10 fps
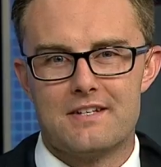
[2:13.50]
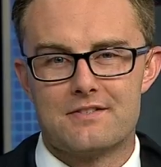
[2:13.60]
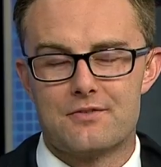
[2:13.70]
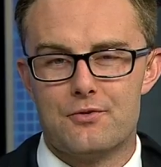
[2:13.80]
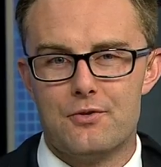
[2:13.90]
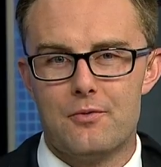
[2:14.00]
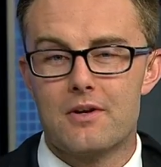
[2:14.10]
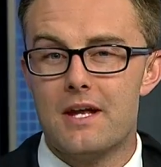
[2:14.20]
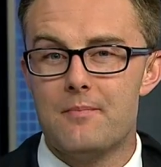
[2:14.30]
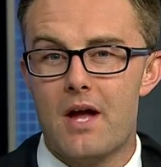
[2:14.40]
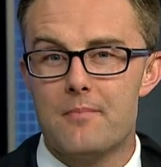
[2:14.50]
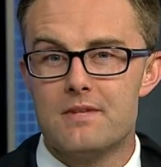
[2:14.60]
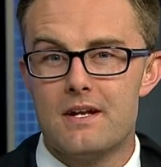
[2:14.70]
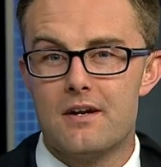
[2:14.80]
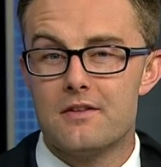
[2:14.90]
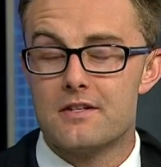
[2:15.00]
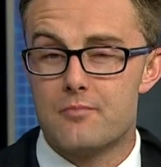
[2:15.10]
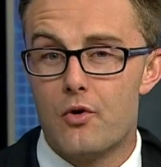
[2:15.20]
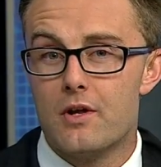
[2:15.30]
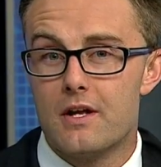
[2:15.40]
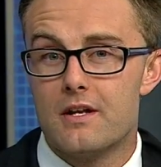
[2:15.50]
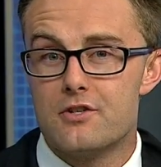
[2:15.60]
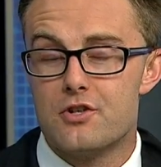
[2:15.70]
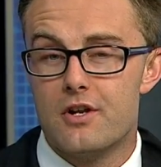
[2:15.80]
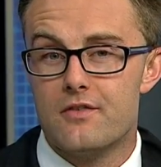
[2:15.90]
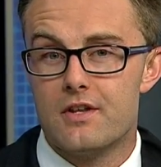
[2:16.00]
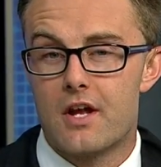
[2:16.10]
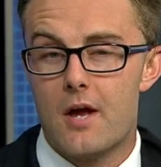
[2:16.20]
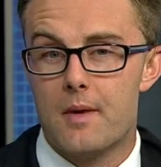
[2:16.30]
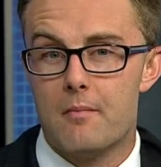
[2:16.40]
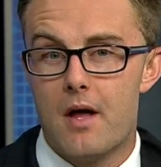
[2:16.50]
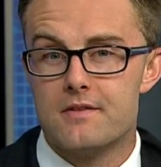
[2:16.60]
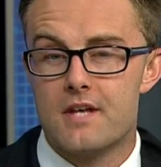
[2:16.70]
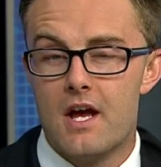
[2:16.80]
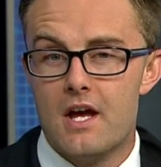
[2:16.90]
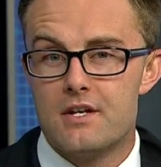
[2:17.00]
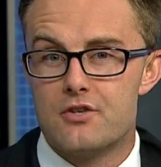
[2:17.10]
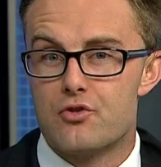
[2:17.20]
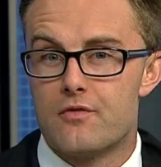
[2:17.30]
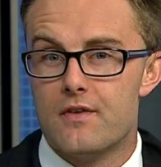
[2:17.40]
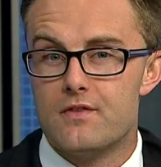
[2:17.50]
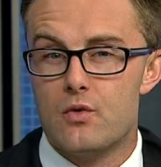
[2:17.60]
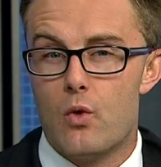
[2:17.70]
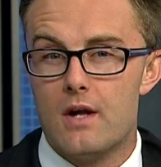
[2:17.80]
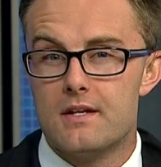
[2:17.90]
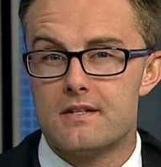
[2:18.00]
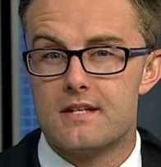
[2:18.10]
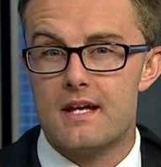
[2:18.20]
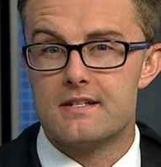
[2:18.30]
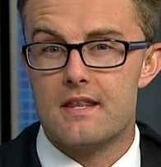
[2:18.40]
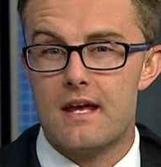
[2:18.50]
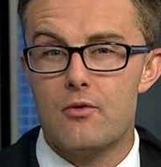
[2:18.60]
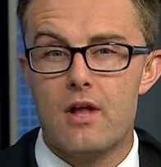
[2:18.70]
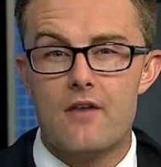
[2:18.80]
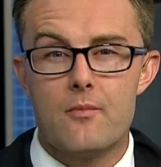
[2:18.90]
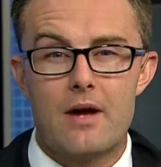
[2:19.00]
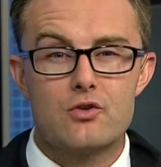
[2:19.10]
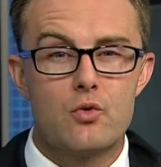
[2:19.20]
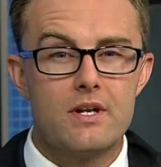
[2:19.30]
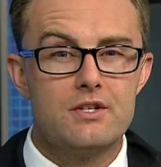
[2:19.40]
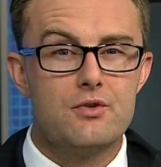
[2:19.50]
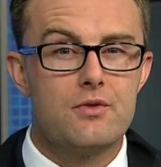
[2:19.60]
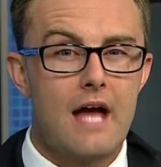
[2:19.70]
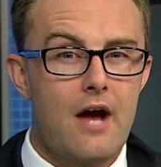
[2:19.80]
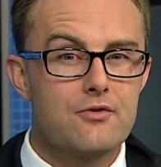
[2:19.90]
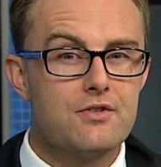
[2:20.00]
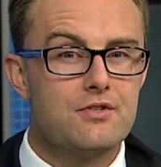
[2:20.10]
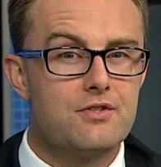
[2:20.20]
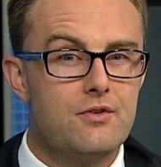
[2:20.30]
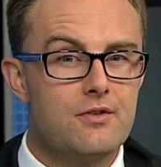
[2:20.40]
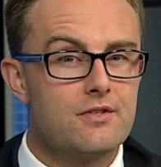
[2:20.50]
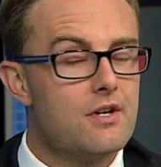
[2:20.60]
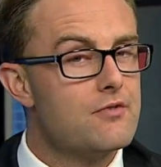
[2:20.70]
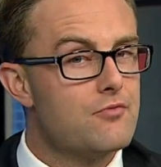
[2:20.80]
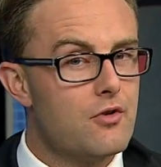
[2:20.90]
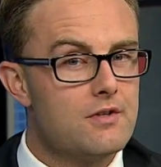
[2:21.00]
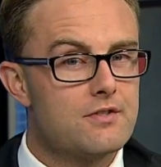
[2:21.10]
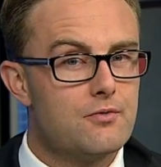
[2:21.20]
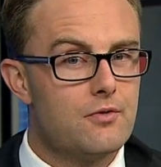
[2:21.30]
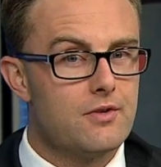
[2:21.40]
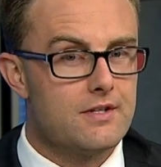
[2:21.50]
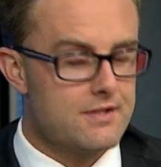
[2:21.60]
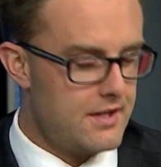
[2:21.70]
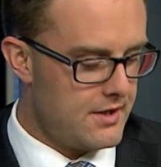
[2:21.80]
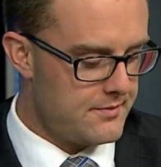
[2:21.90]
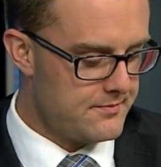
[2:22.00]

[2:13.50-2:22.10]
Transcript: of school. We'll keep you updated on this bullying initiative in the coming months. District 51 says they will have about 22,000 students enroll in school this year.